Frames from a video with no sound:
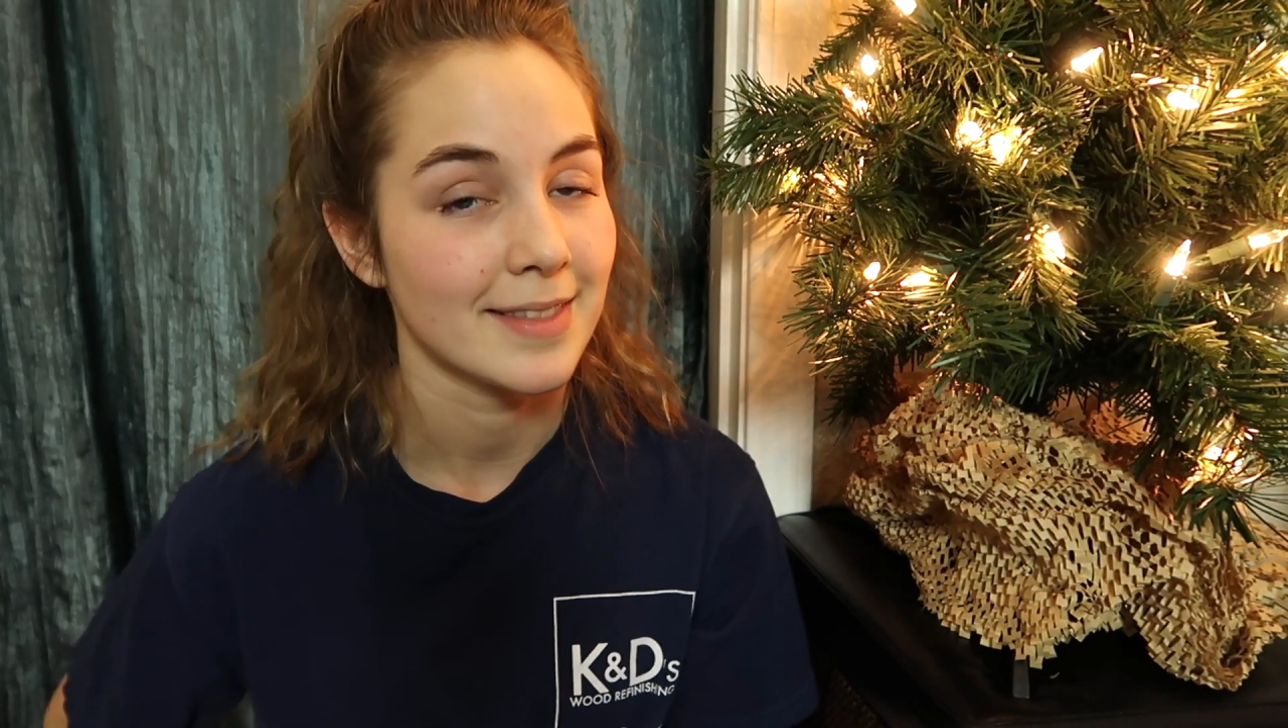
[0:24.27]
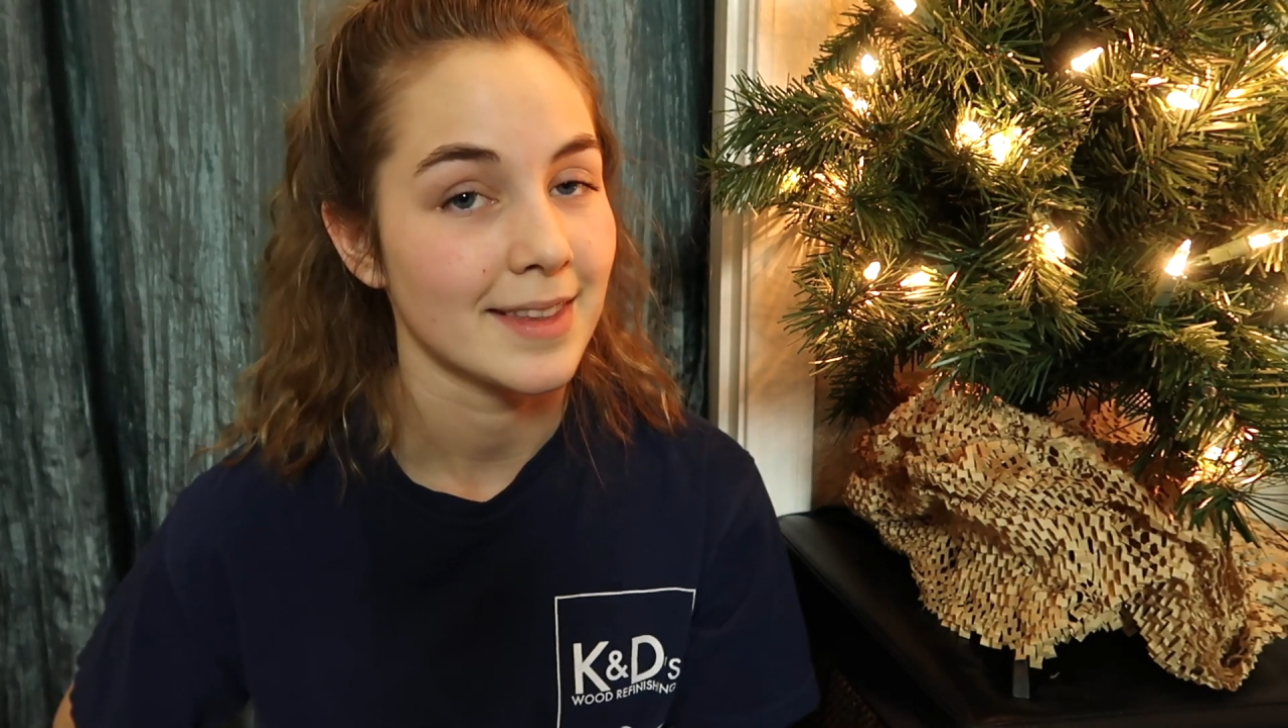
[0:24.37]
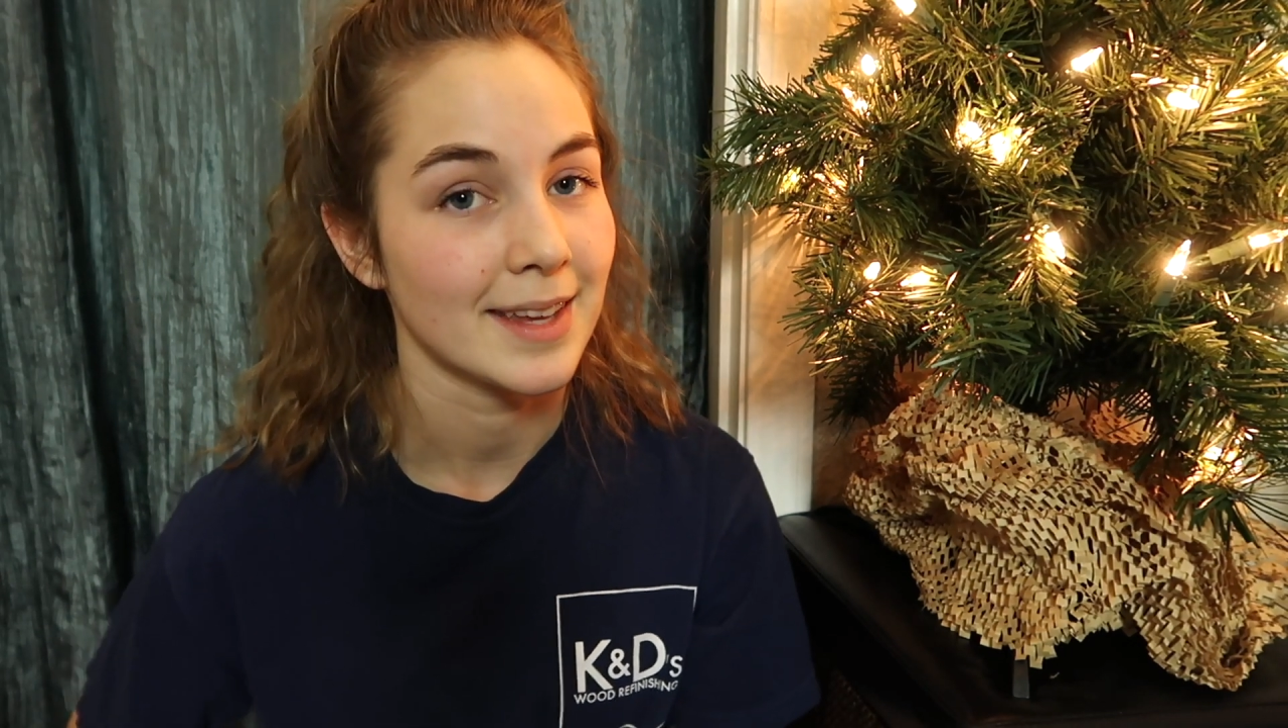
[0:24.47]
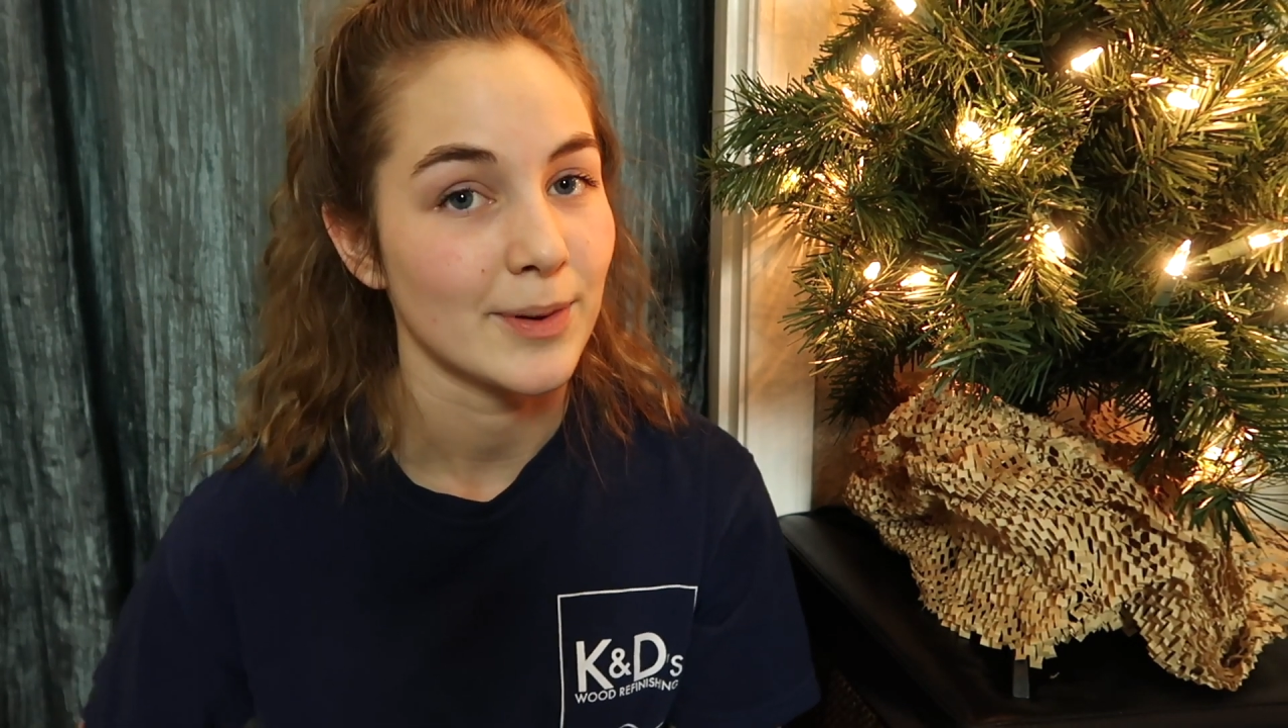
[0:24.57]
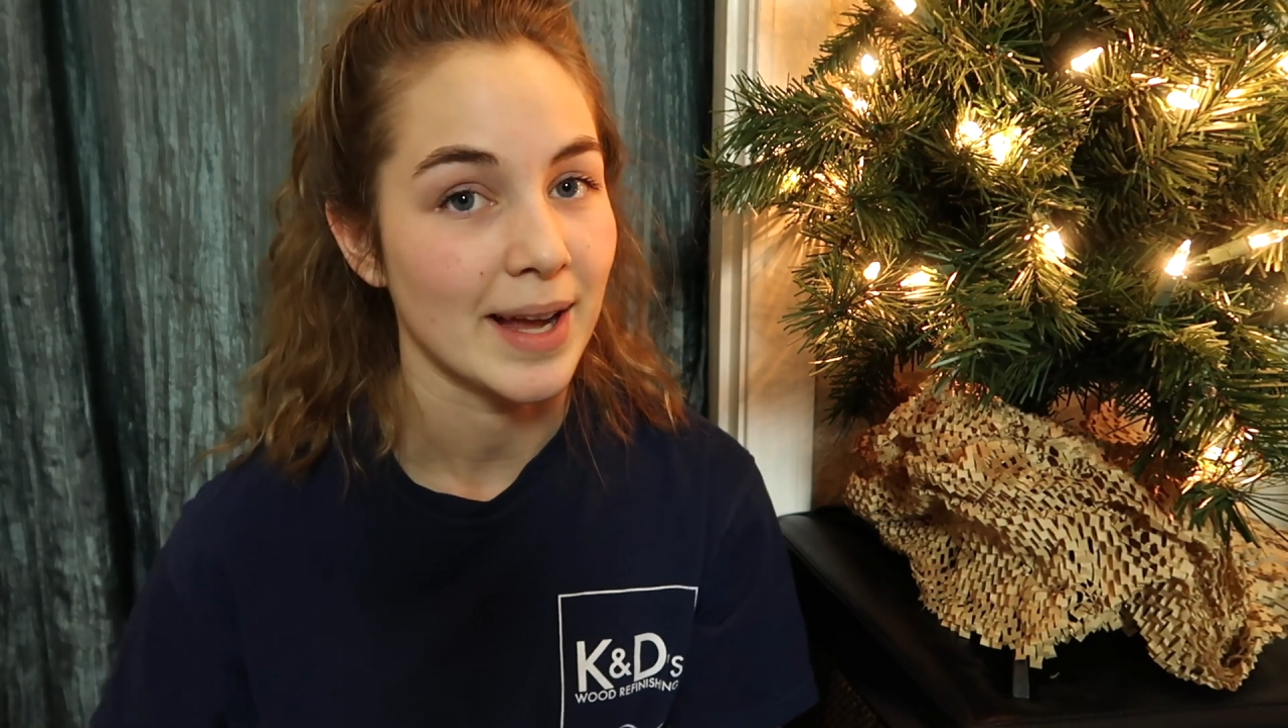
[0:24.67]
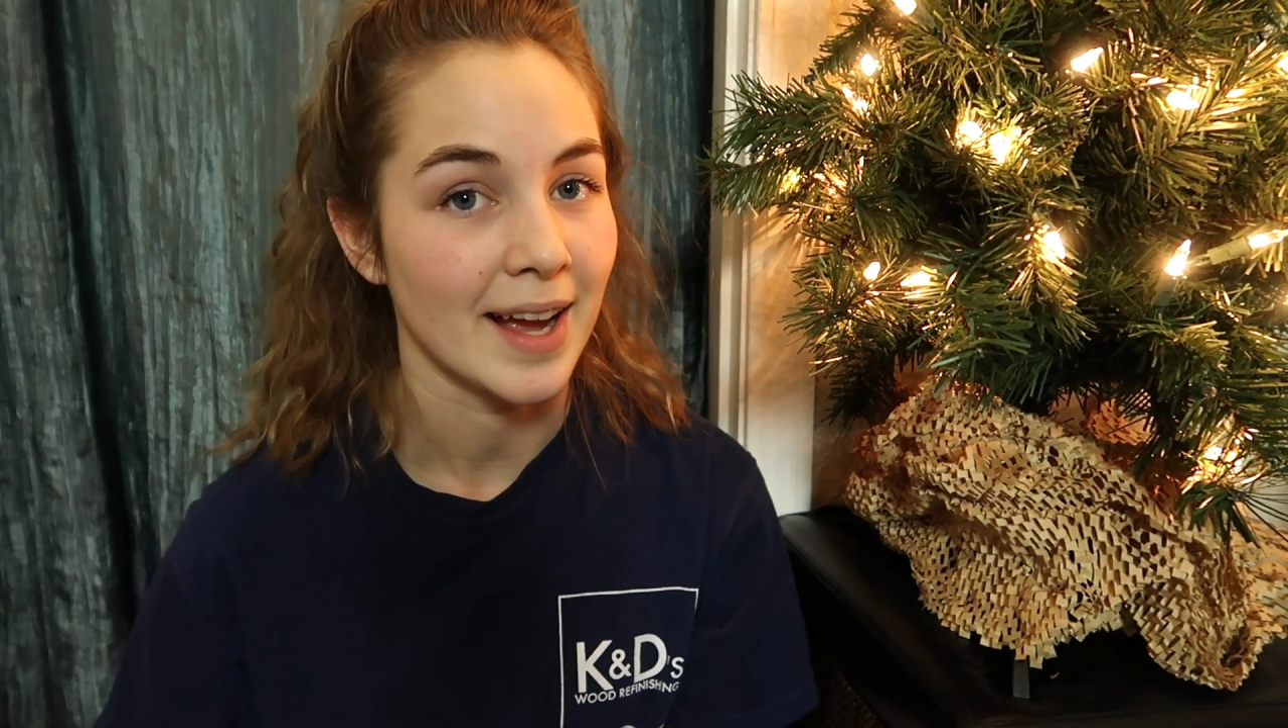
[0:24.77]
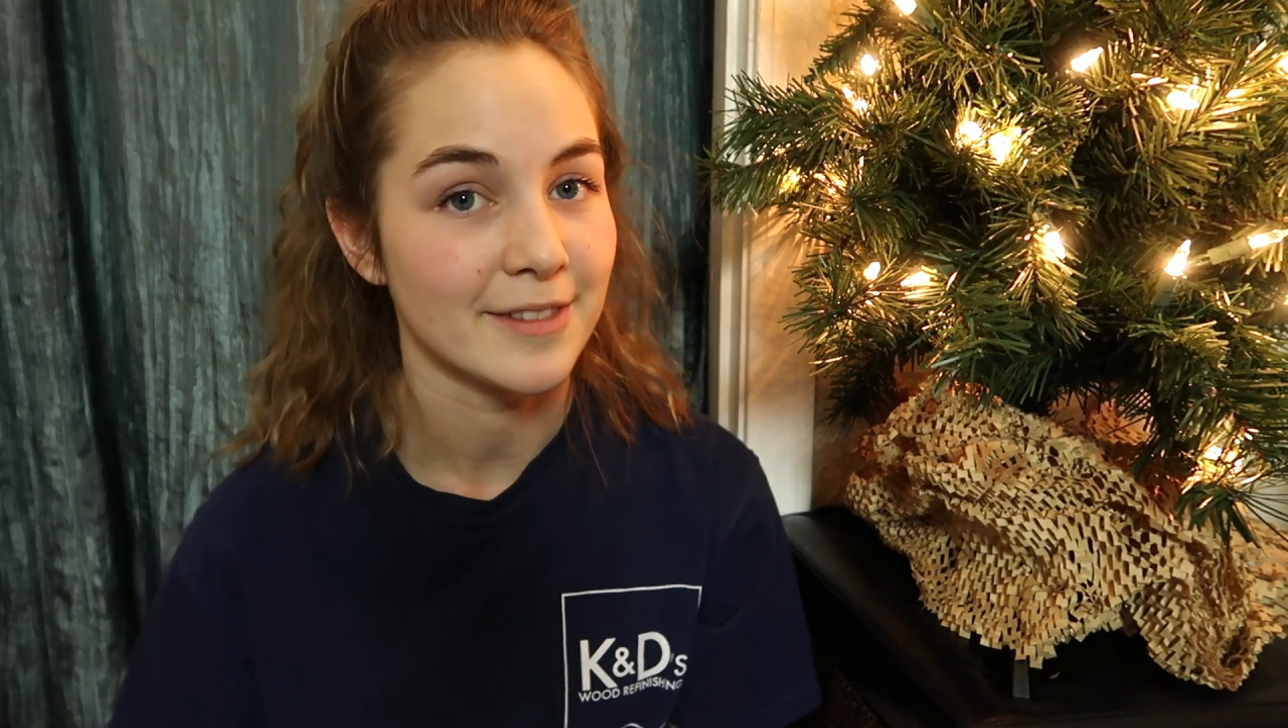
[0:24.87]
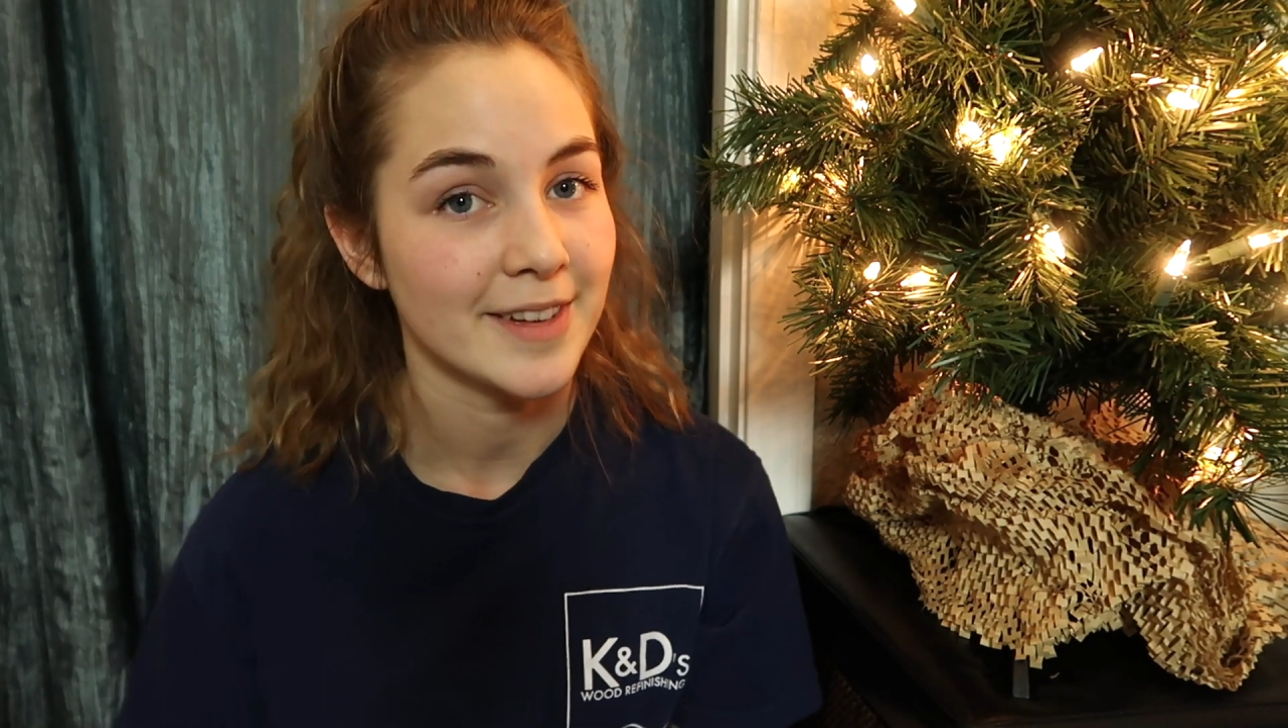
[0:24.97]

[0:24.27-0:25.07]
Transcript: the way I